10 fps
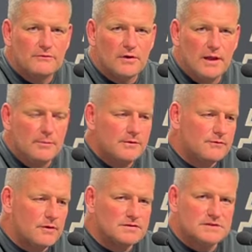for him and
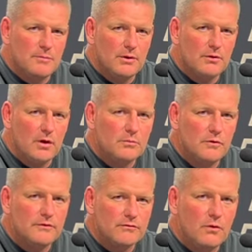for us to build on
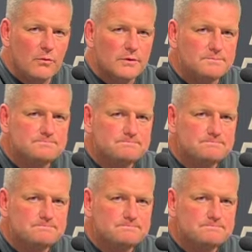moving forward.